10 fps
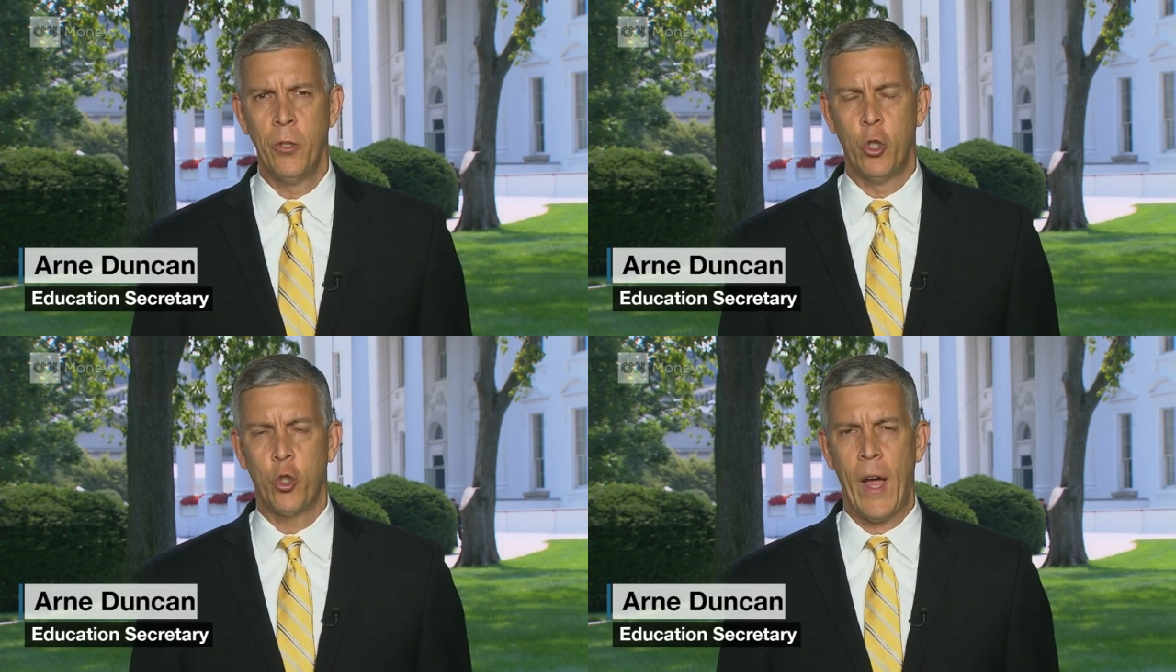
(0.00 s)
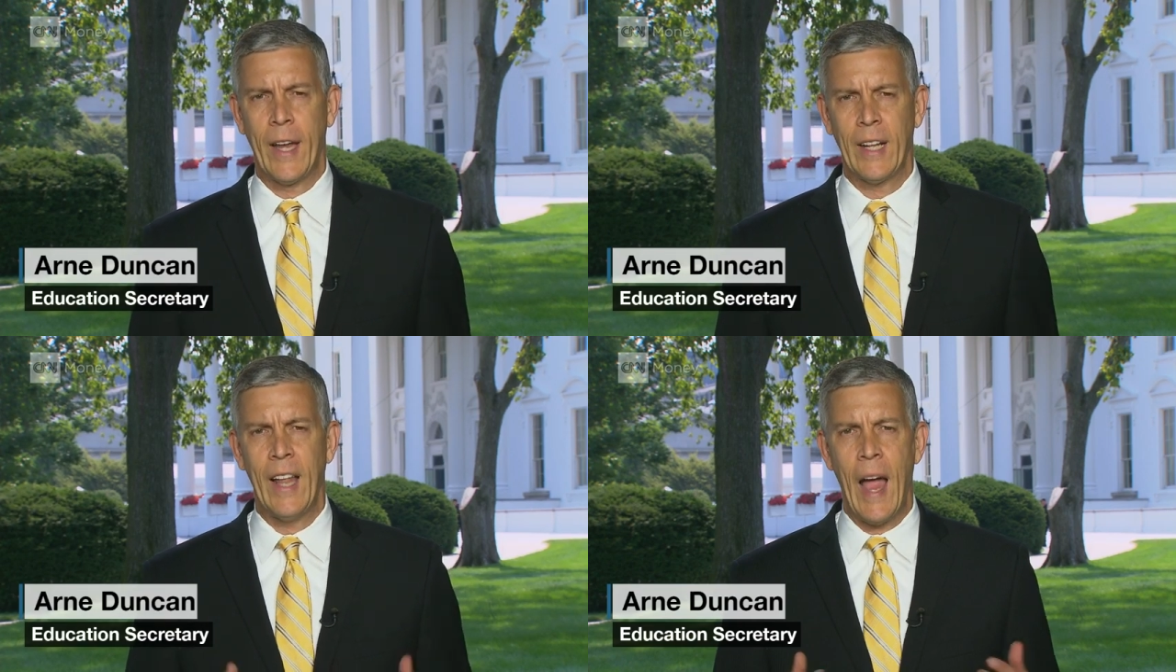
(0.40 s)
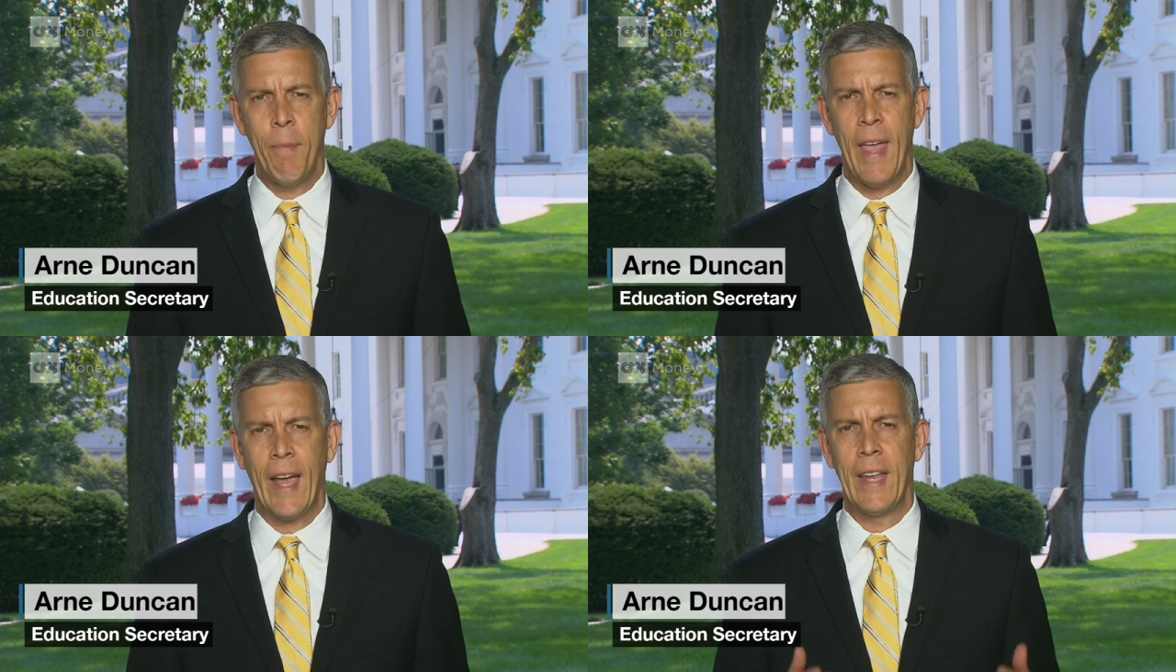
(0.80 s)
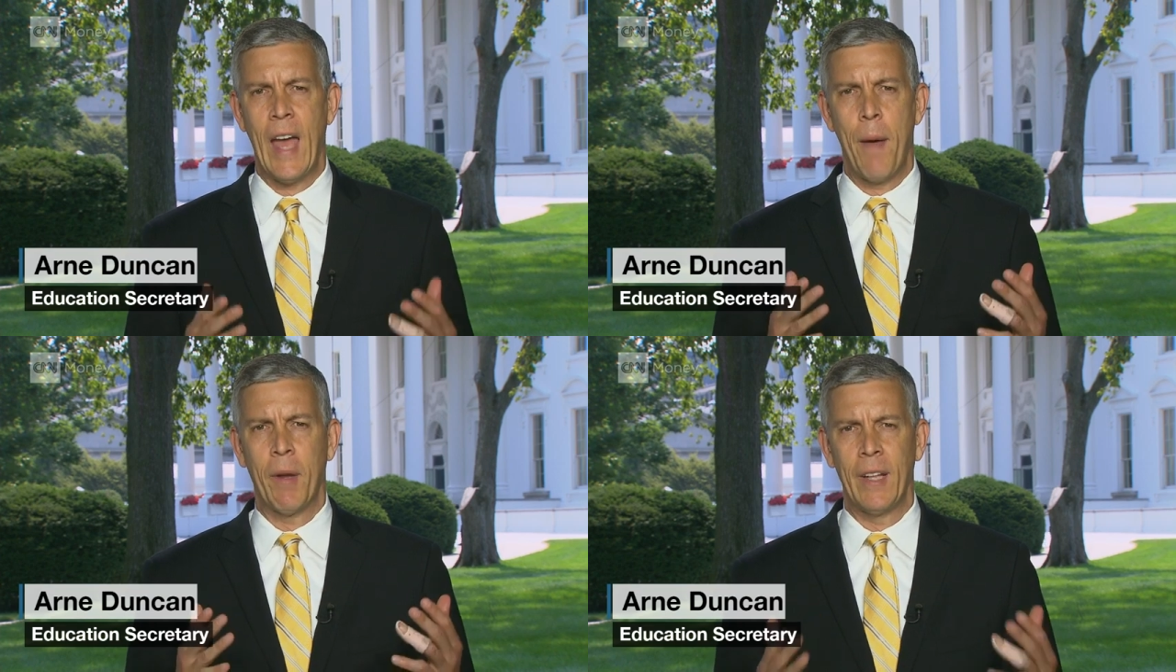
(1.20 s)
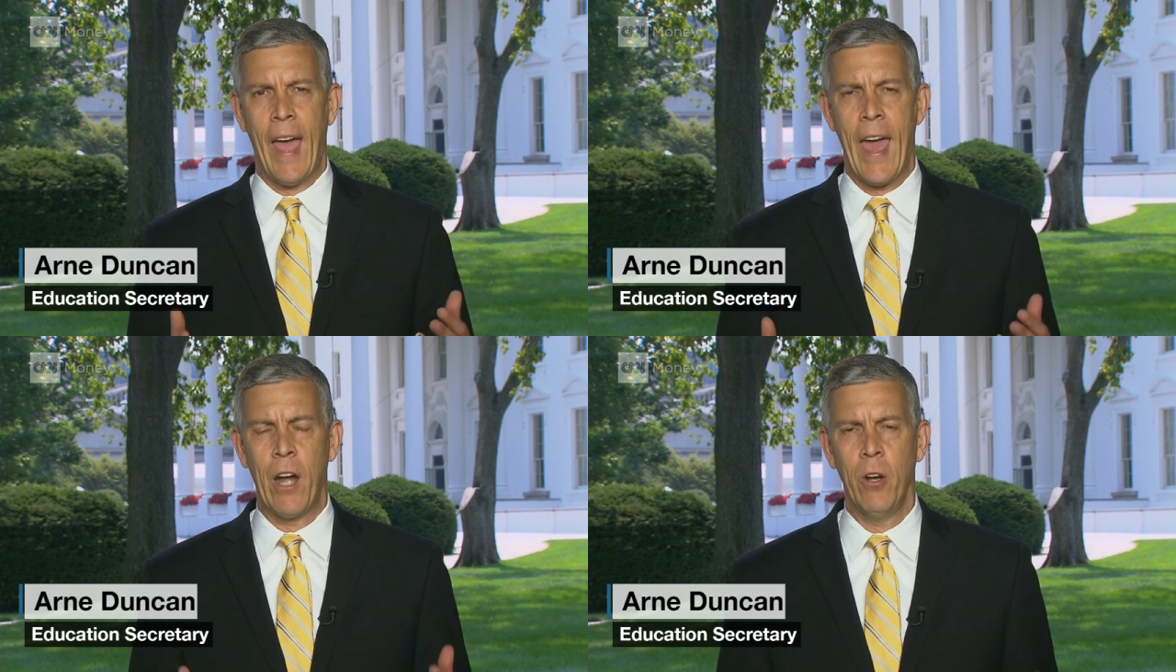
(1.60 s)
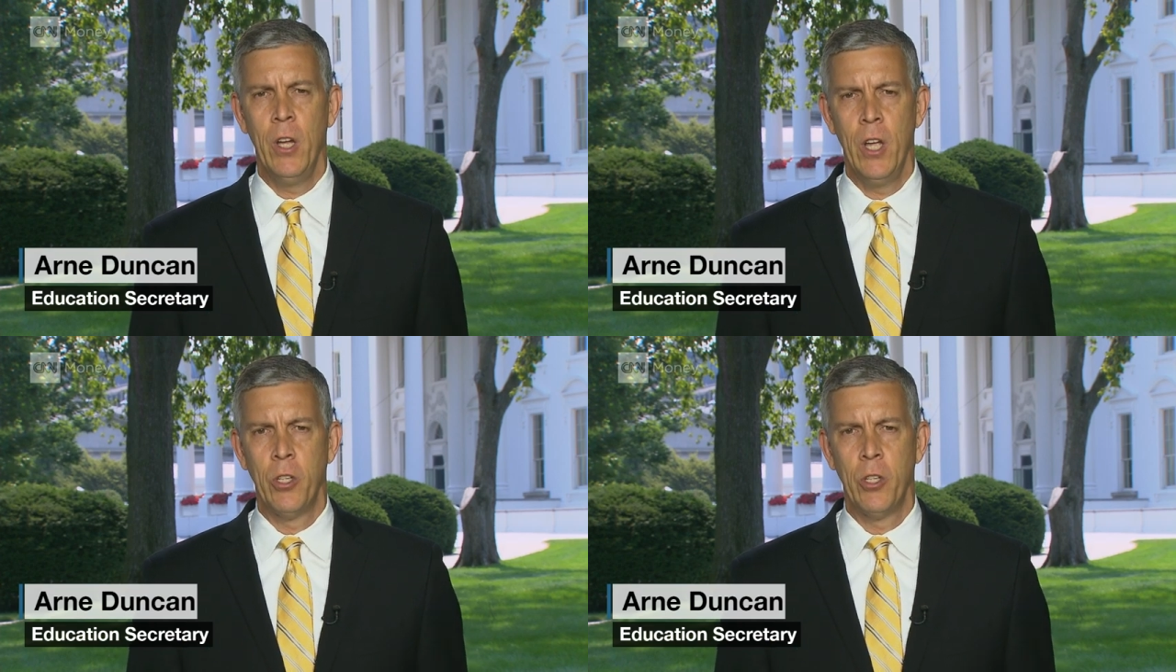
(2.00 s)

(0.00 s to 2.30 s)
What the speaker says: to try and climb the economic ladder,